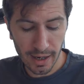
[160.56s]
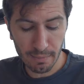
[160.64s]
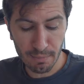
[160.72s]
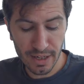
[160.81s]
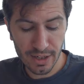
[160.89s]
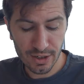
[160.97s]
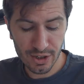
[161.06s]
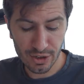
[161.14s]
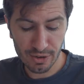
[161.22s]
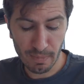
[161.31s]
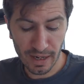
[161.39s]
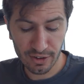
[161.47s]
Media
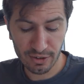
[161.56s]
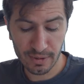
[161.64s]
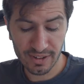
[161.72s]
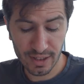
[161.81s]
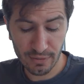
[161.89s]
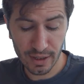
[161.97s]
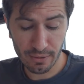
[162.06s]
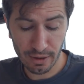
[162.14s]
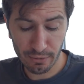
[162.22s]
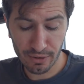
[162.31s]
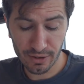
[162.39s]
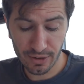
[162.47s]
should make specific
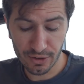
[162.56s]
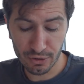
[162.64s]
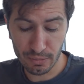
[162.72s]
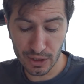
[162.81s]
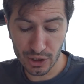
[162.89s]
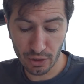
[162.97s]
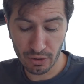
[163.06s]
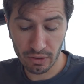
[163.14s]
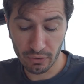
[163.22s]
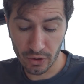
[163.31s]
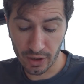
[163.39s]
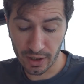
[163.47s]
references to a
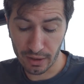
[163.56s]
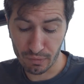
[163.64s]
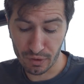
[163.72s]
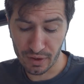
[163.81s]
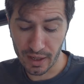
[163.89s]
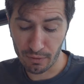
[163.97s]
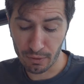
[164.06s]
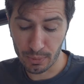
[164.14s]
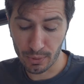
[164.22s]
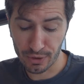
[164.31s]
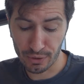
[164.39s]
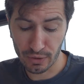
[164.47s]
majority verdict in their
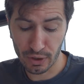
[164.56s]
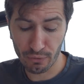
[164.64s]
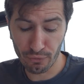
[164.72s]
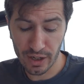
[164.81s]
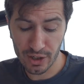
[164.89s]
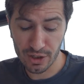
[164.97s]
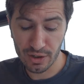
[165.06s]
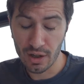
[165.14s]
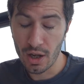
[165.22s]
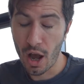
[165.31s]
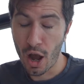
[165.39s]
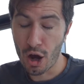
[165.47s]
reporting of a conviction,
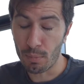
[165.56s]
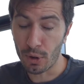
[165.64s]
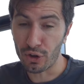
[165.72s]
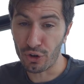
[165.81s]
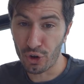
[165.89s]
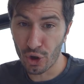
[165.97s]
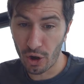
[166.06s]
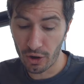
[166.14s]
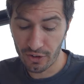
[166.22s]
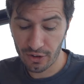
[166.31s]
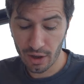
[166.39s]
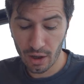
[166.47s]
but
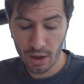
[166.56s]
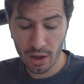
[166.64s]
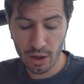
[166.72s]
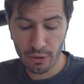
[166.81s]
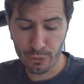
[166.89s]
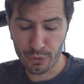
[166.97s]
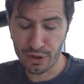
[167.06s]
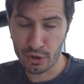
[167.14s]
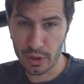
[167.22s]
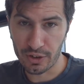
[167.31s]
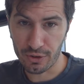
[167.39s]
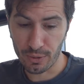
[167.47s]
not for an
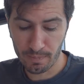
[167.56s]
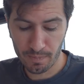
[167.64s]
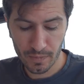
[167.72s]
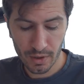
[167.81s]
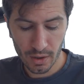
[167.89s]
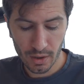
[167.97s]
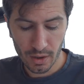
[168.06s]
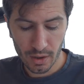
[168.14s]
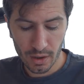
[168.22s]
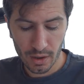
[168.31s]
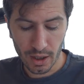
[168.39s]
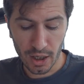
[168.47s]
acquittal.
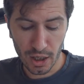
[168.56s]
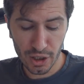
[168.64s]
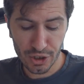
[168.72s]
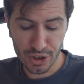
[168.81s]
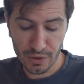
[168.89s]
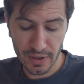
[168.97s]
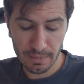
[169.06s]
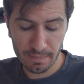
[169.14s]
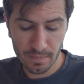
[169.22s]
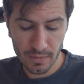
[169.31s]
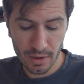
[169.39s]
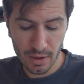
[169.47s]
A hung jury
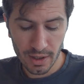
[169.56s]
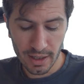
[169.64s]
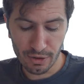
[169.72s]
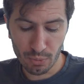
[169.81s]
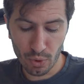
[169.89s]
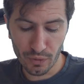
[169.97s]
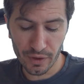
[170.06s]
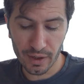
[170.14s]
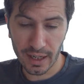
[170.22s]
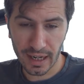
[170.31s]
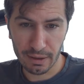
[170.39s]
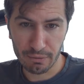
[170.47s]
is one that
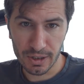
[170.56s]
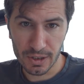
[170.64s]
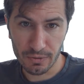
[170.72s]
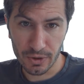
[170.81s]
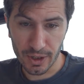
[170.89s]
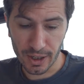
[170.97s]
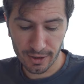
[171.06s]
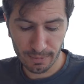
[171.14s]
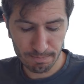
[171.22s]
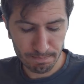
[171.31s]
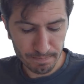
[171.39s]
can't reach a verdict.